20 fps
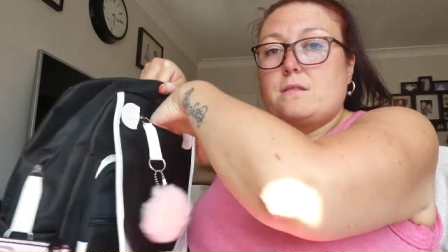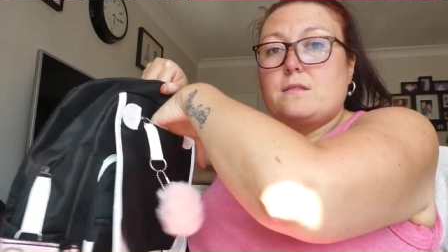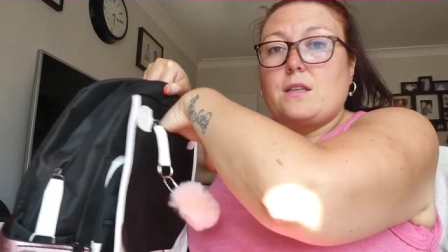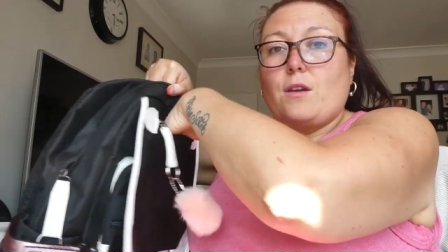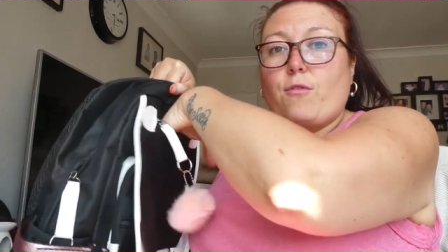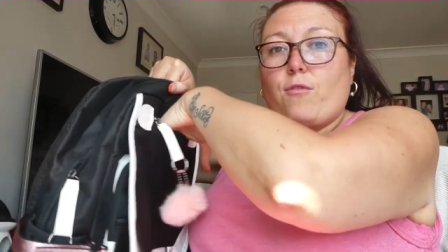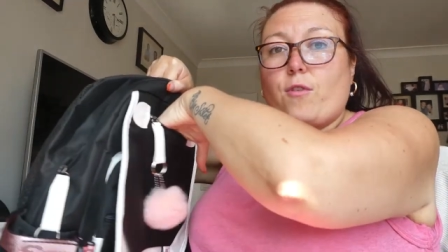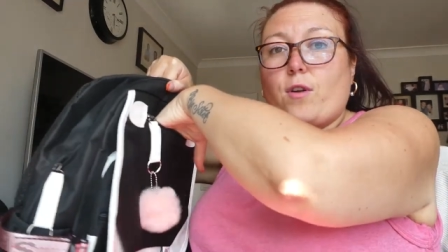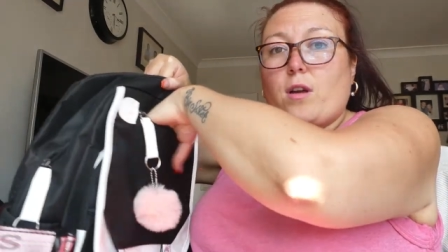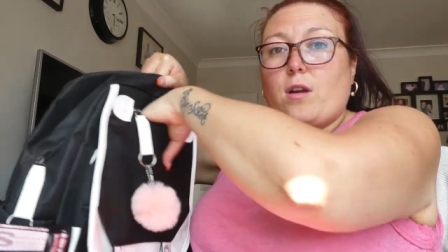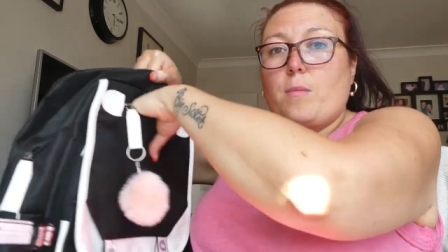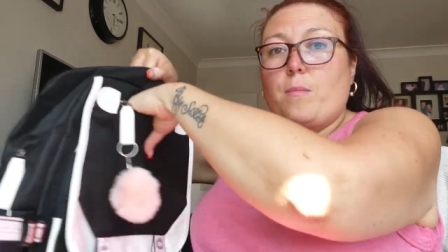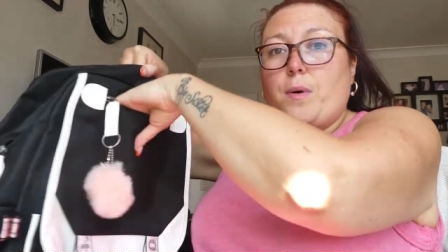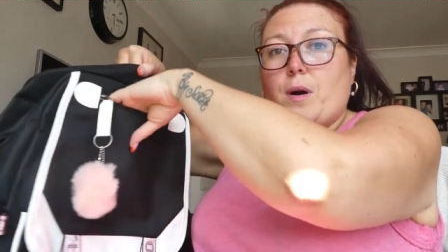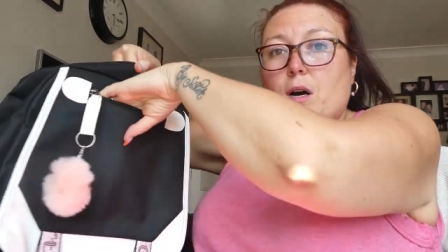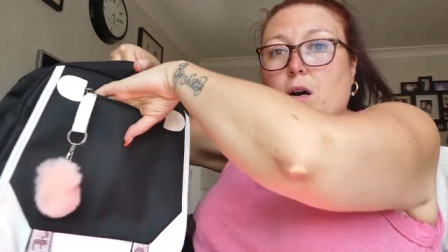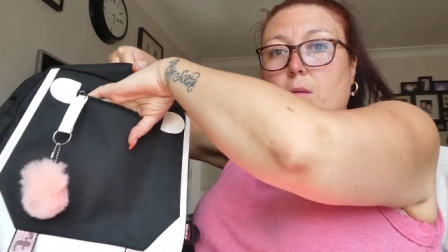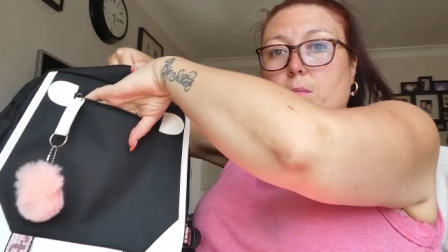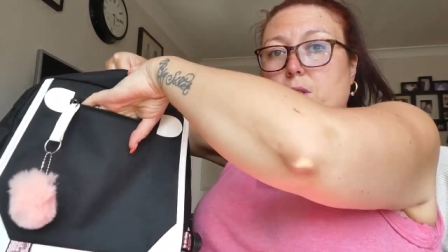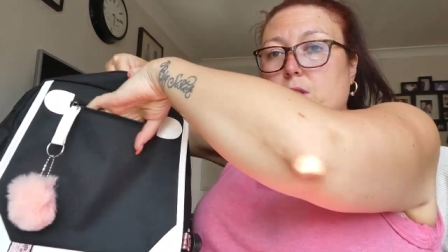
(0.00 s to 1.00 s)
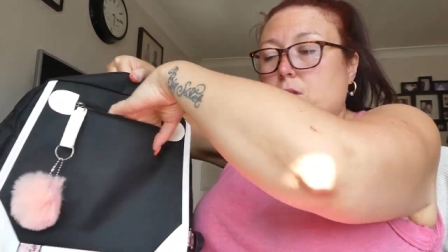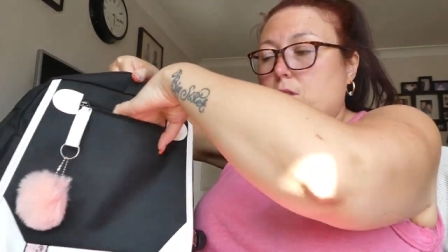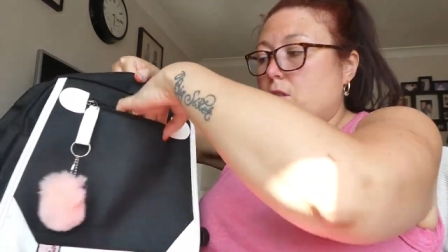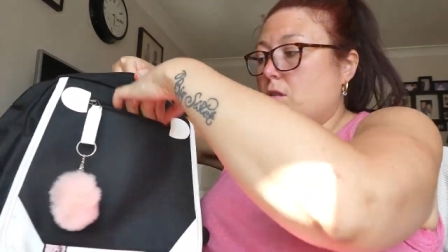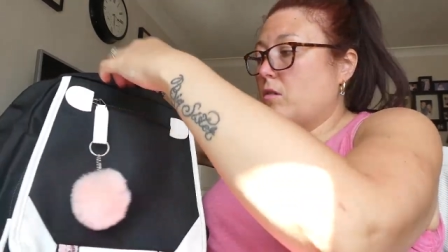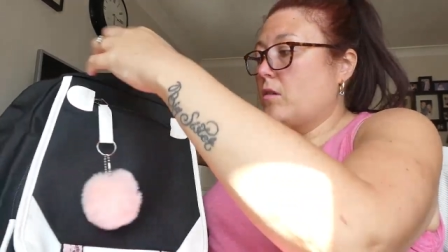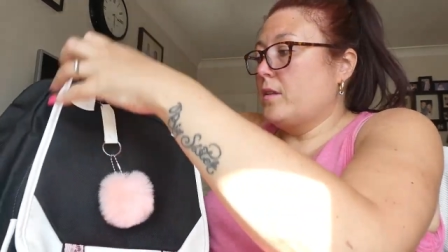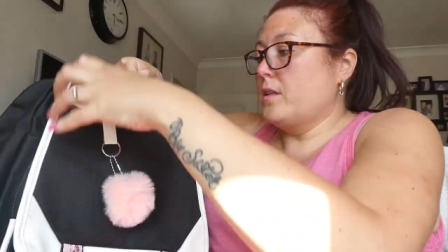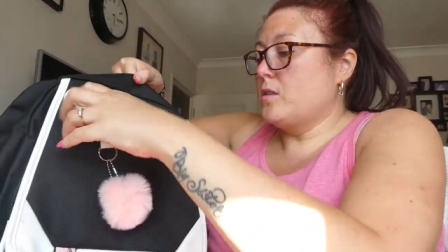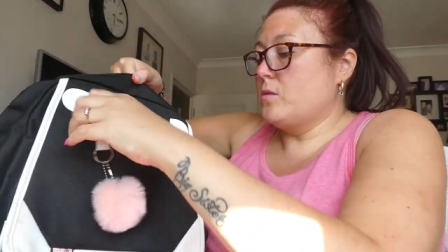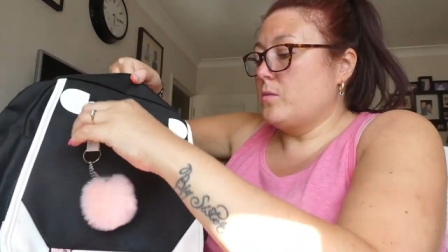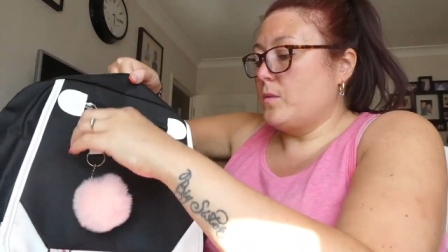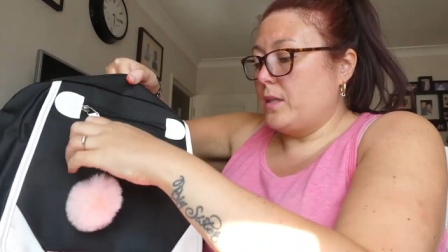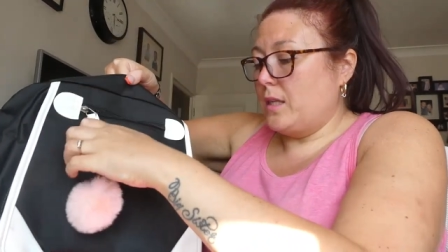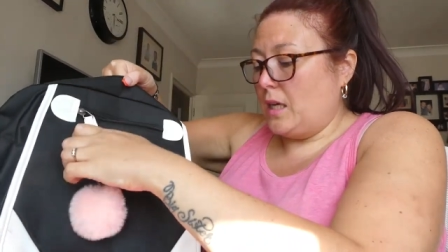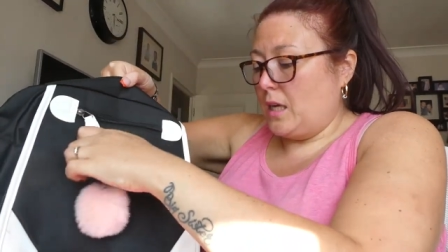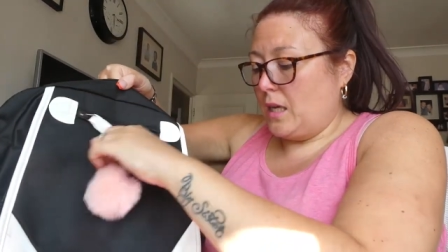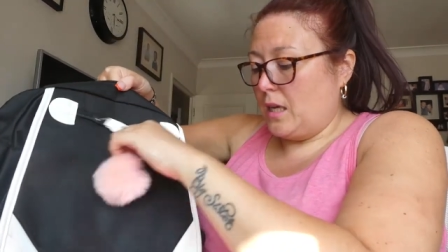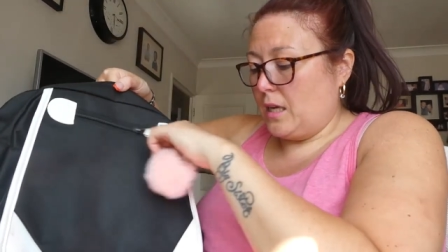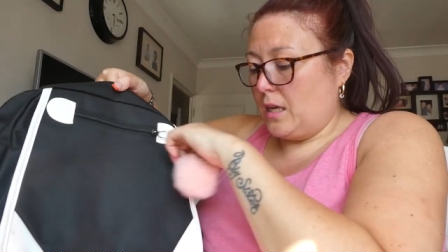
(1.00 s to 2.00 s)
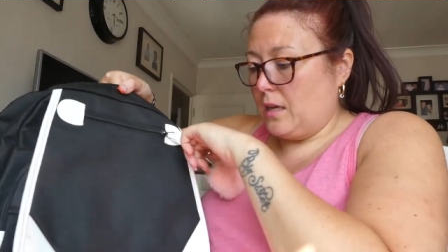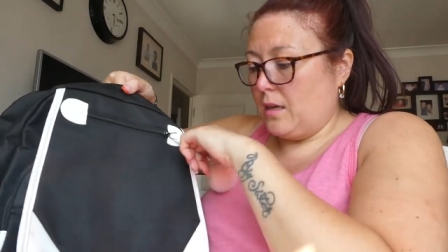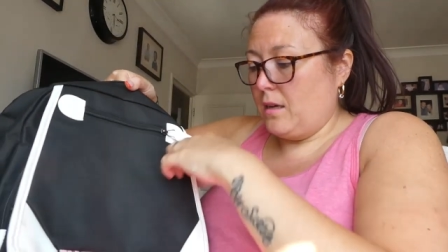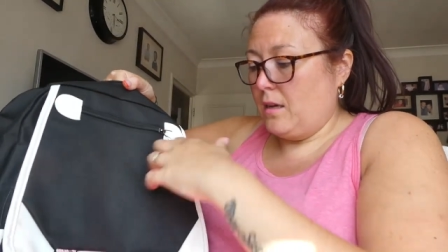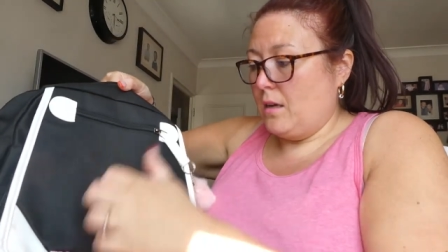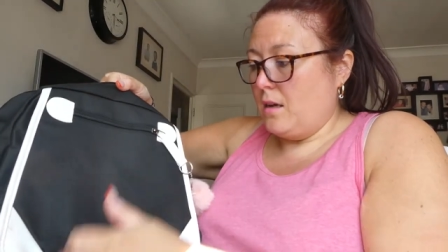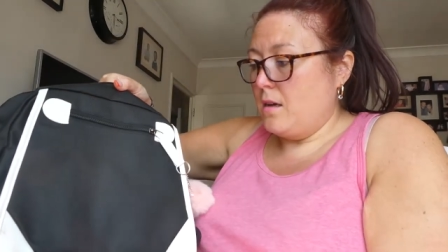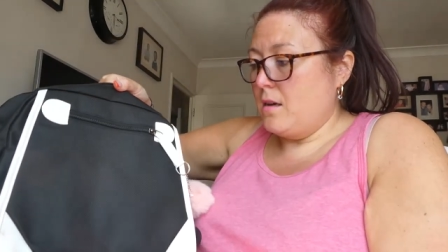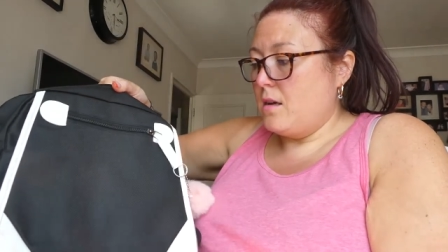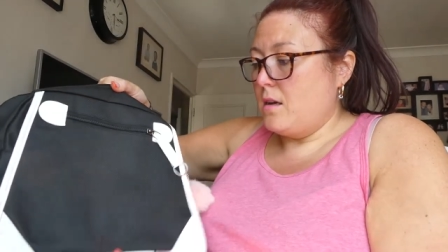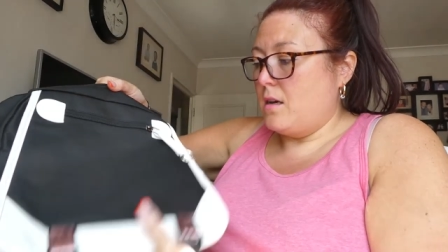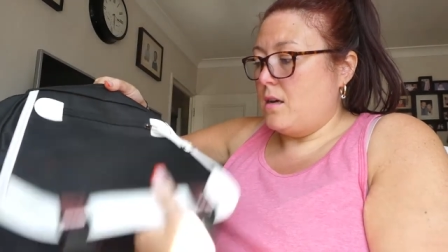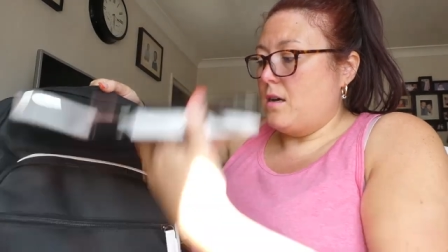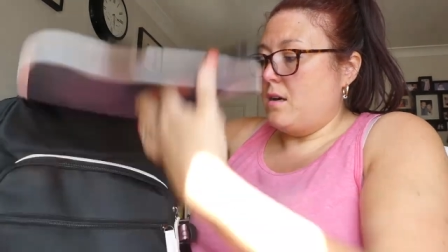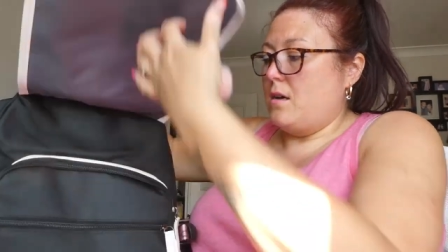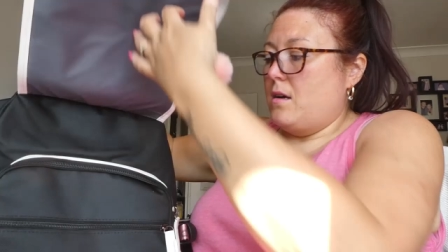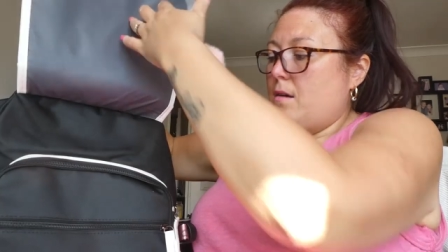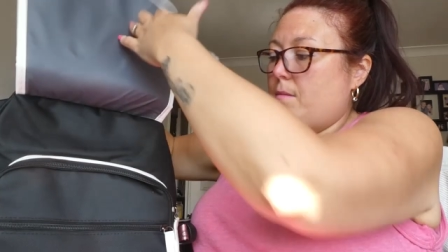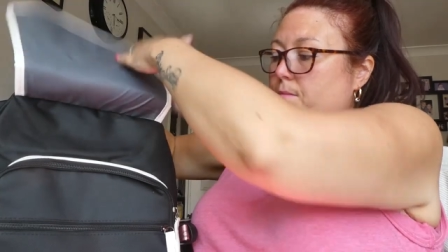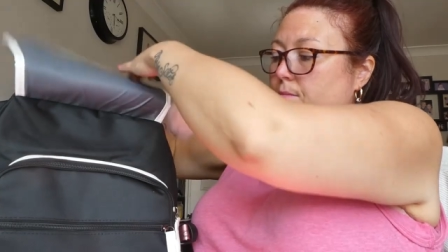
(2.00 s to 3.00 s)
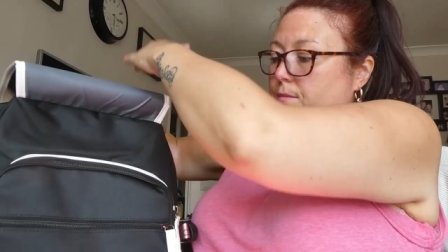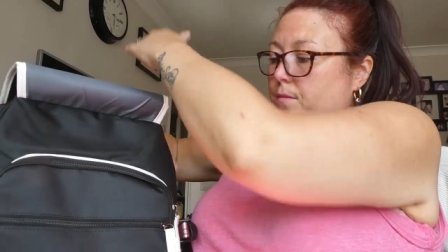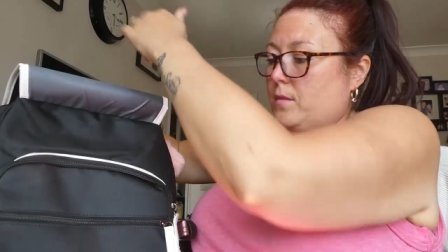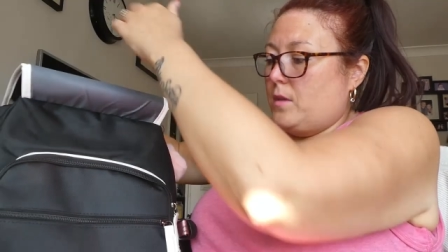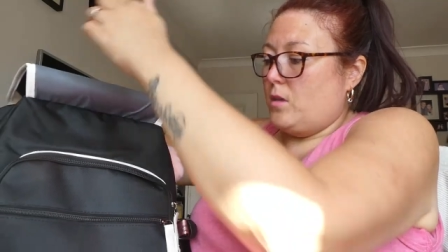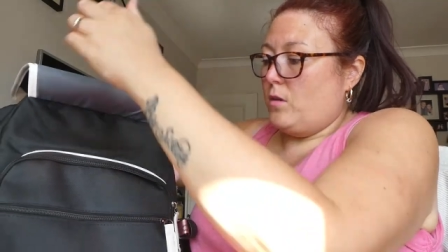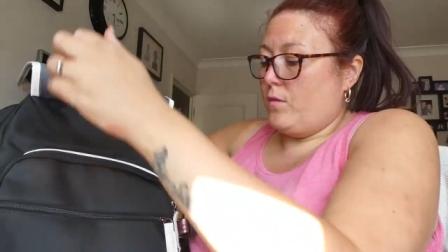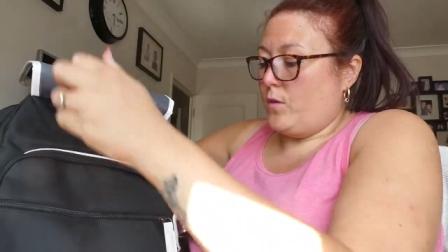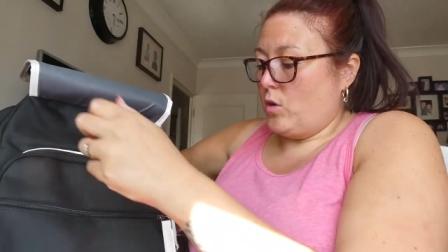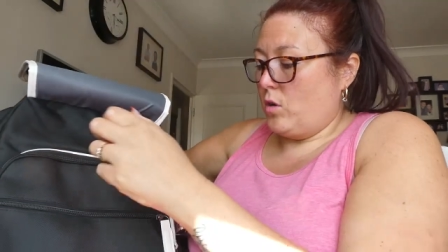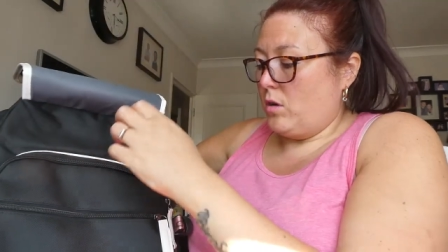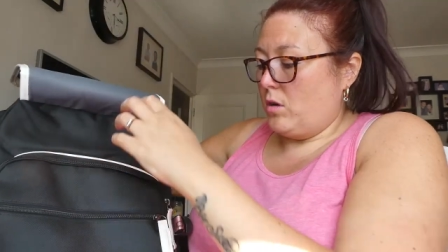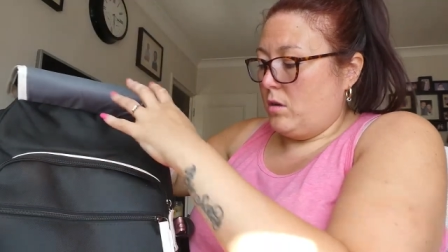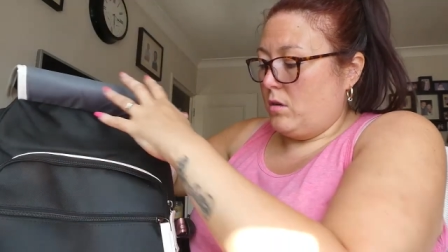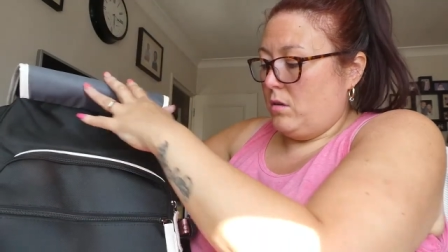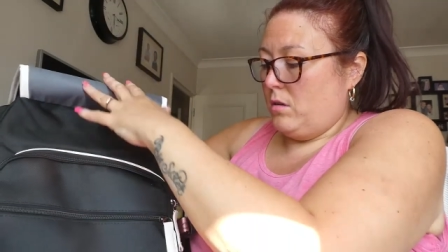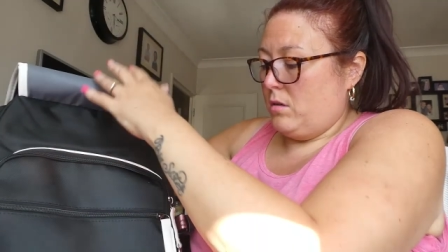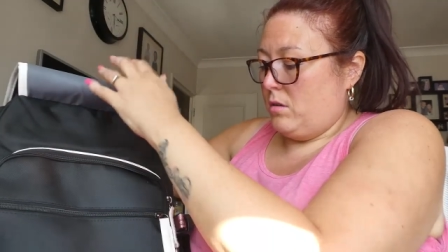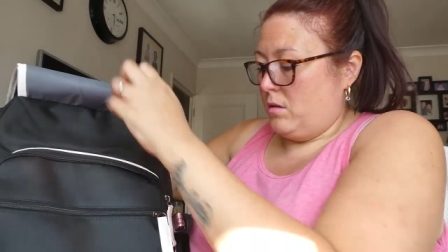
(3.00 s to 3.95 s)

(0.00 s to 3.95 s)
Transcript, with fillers: different compartments you've got this one here um, you've got